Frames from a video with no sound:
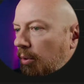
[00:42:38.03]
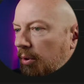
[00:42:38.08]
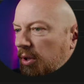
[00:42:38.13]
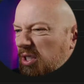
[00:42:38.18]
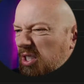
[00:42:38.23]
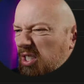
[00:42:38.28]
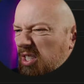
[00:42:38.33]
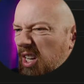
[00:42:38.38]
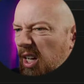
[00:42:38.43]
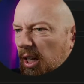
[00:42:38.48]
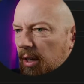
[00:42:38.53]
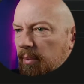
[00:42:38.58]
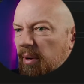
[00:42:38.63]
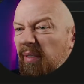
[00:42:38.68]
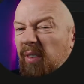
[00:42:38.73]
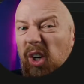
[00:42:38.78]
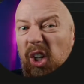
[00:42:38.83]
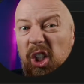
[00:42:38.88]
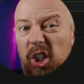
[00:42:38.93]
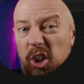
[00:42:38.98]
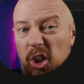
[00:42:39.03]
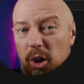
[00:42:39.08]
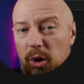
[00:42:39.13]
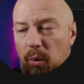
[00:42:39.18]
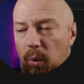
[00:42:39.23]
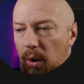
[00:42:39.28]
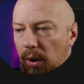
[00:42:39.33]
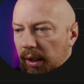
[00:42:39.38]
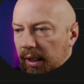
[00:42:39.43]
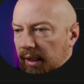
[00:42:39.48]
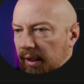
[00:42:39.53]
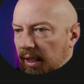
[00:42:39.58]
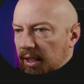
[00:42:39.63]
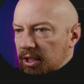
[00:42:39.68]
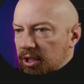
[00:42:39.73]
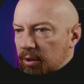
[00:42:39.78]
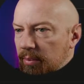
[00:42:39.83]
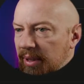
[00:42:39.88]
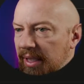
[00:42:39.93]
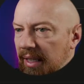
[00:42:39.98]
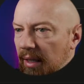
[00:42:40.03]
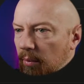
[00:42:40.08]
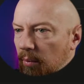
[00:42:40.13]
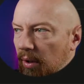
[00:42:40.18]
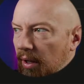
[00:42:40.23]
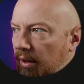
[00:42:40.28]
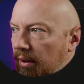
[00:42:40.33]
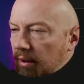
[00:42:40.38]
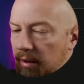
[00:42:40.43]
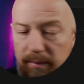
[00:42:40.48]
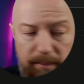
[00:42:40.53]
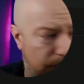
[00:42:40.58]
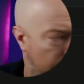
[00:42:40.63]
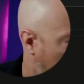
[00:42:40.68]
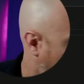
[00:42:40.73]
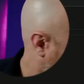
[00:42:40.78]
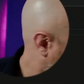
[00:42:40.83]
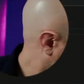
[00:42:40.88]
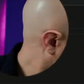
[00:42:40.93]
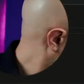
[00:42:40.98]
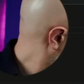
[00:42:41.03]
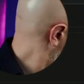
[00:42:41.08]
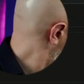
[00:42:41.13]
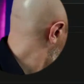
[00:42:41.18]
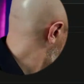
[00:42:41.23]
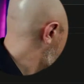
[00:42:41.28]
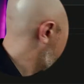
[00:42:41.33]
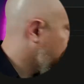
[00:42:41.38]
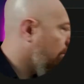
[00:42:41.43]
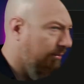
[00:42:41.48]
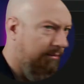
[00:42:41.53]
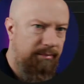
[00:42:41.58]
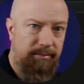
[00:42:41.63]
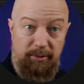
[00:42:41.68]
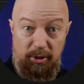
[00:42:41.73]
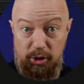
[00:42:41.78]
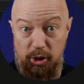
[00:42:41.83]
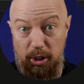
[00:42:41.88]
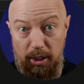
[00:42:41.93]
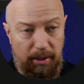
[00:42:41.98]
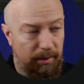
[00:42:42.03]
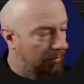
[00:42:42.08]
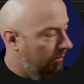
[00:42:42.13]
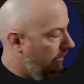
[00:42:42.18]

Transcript: because it's not going to be a very good quality lens to begin with. Sorry.